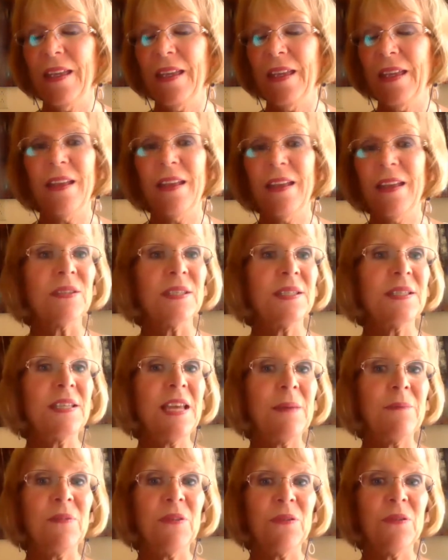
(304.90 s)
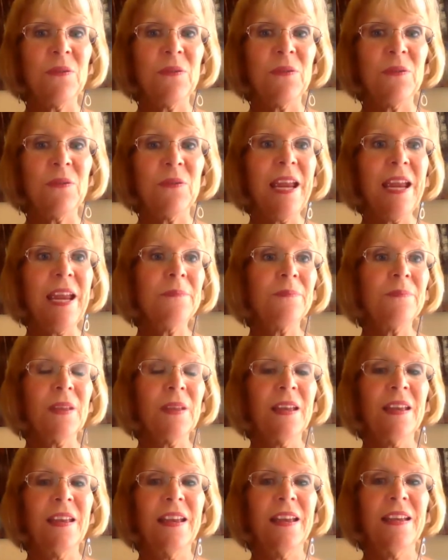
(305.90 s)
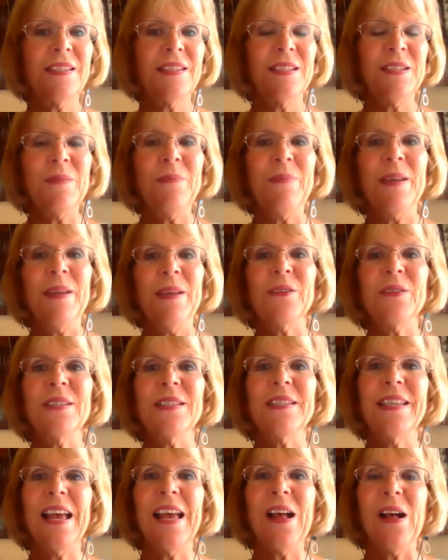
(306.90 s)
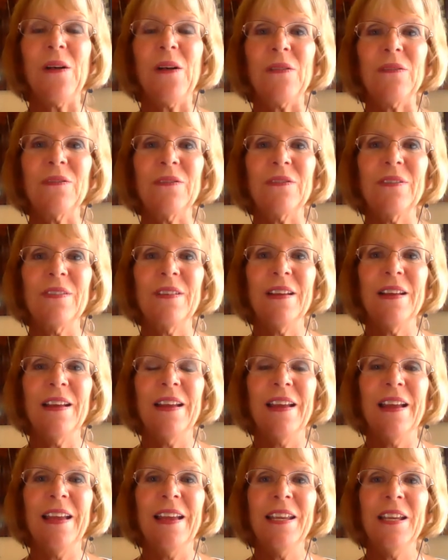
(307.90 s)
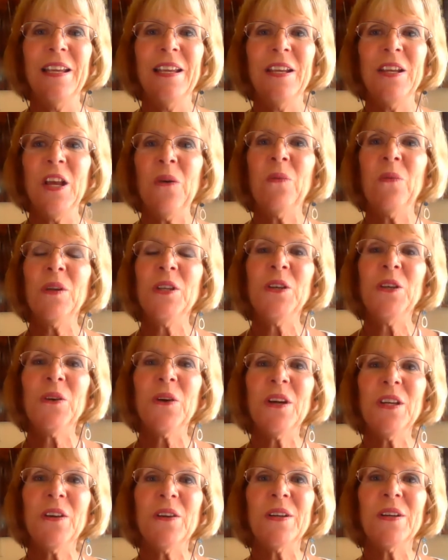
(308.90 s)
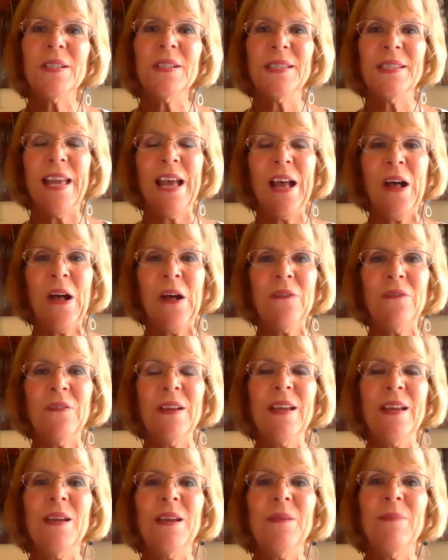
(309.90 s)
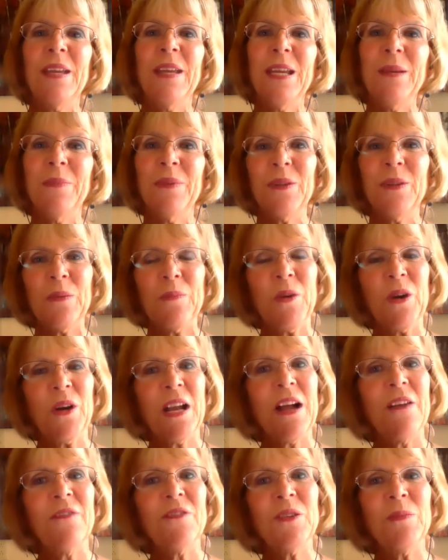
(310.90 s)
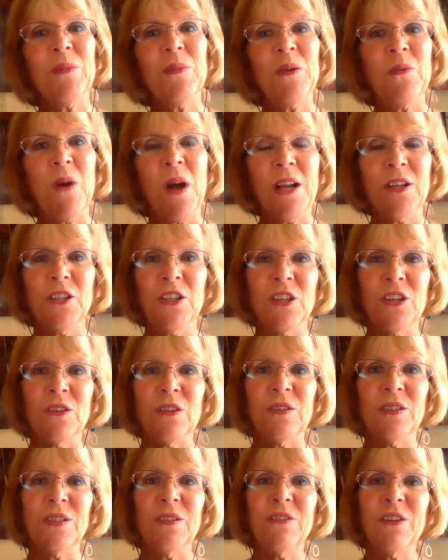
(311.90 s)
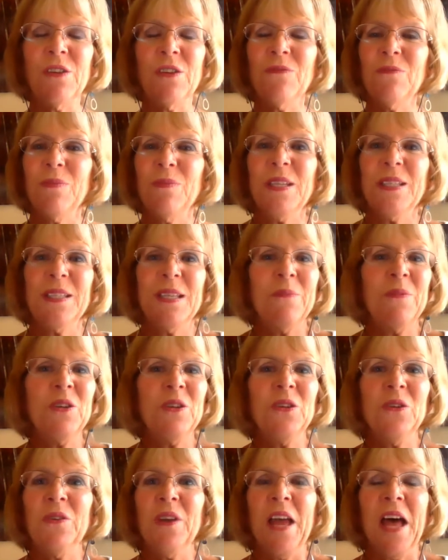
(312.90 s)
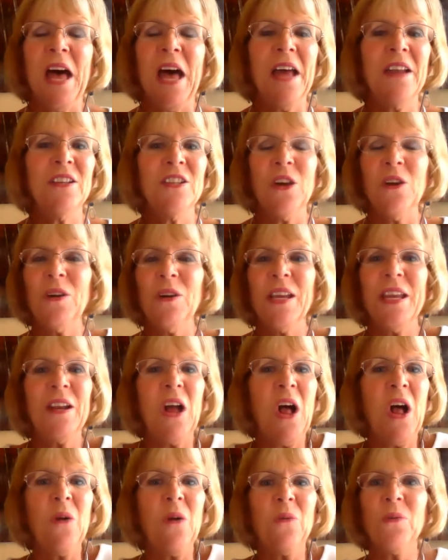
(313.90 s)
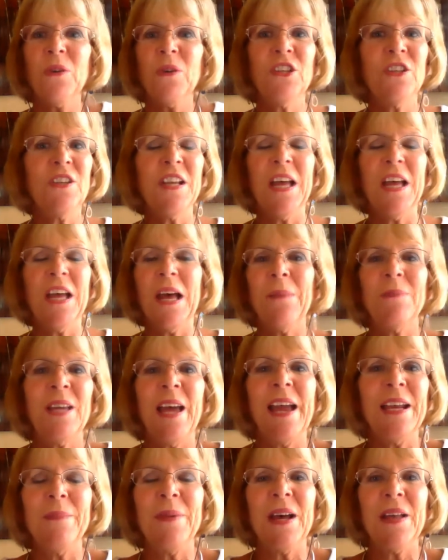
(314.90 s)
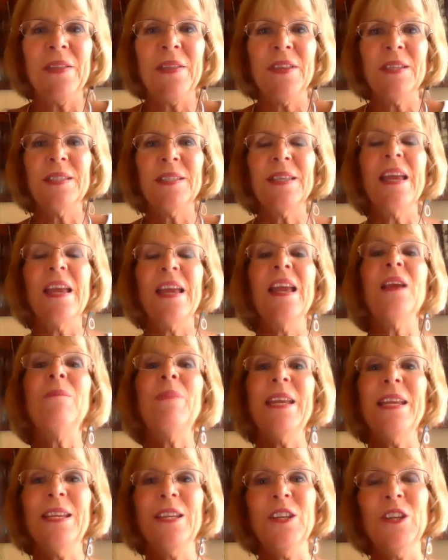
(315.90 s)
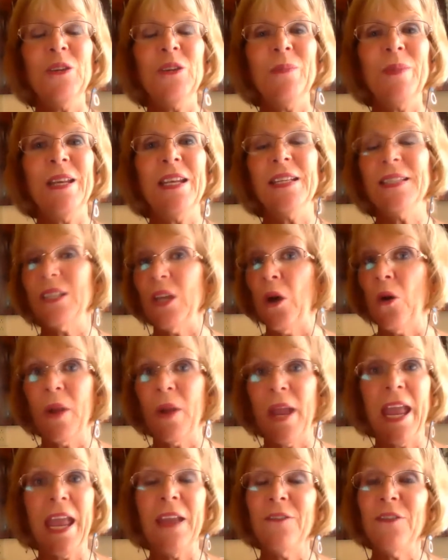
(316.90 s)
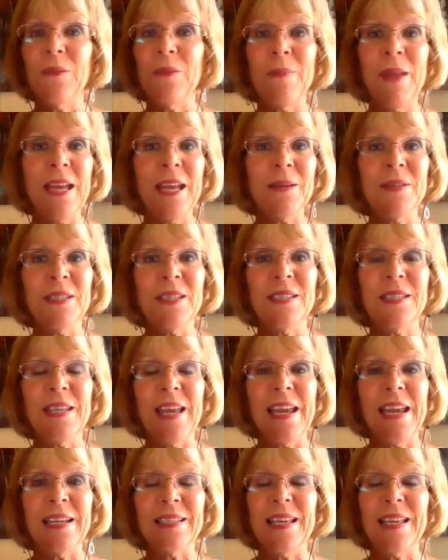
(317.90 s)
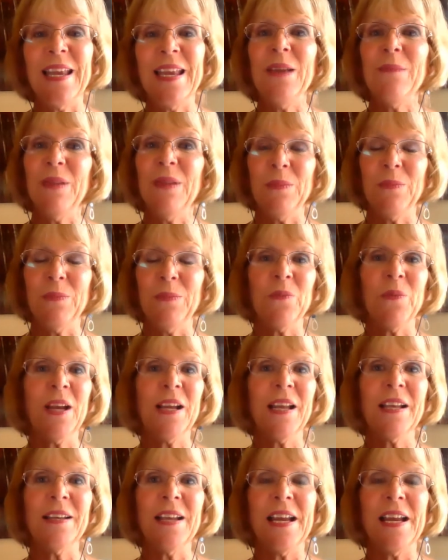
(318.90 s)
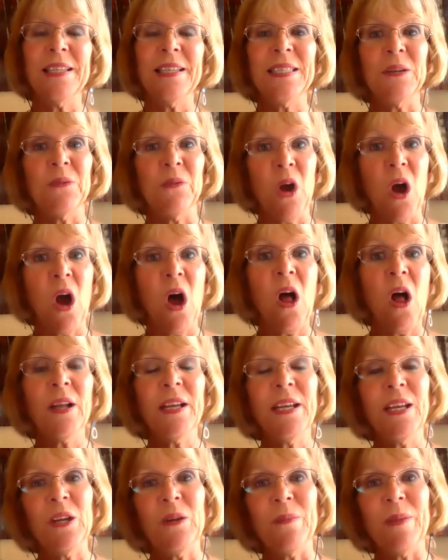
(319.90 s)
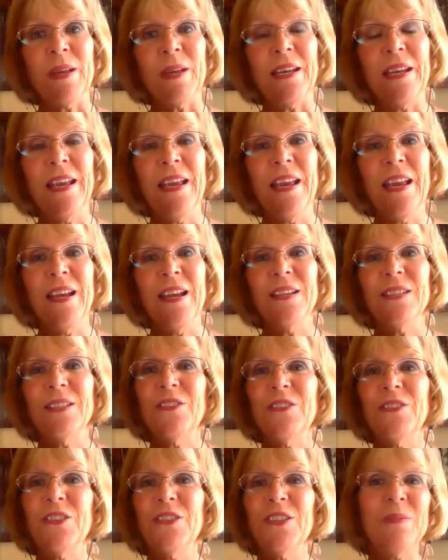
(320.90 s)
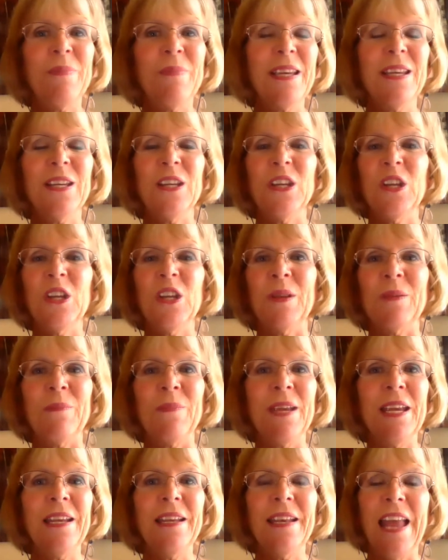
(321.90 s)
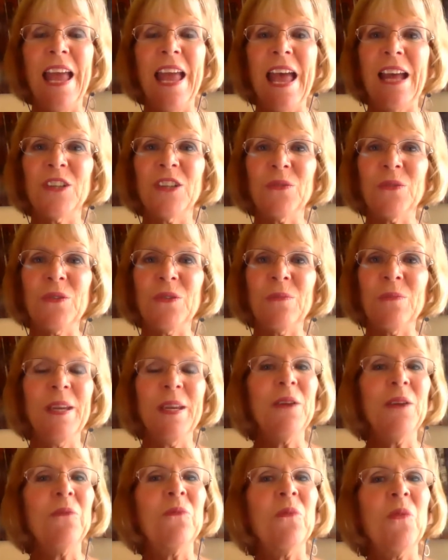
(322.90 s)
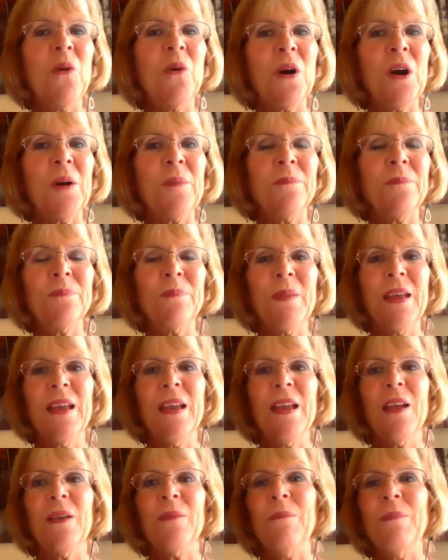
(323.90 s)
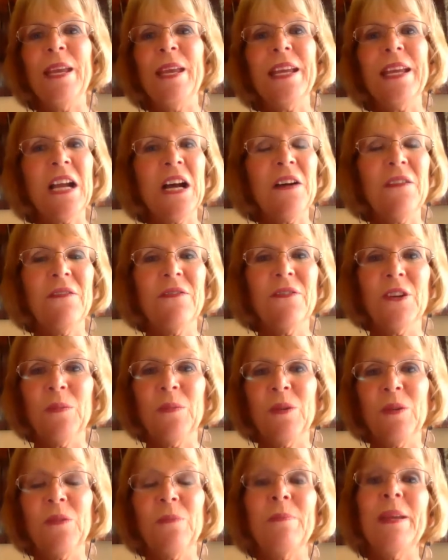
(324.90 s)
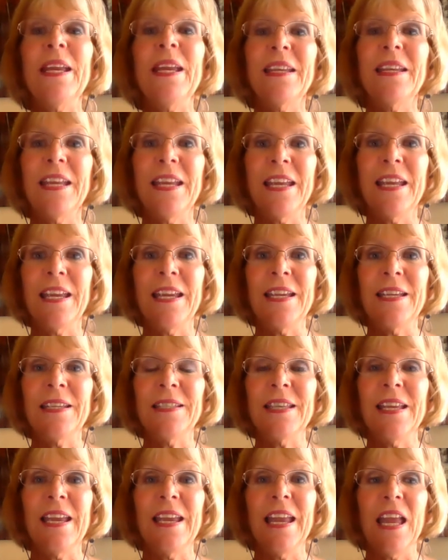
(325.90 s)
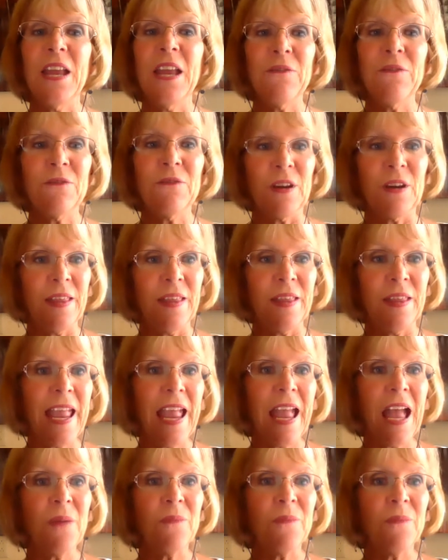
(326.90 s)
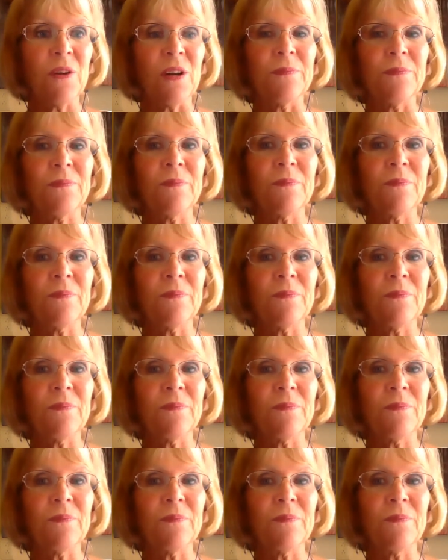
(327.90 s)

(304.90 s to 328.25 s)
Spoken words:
Now, step 3 is to be yourself. You know, when you're yourself, people are more comfortable watching you. So don't be someone you're not. Don't get all rigid and uptight about this. Be human. It's okay if you make mistakes. People recognize that we're all human. So just be human. Be natural. Be warm. Be comfortable. Be at ease in front of the camera.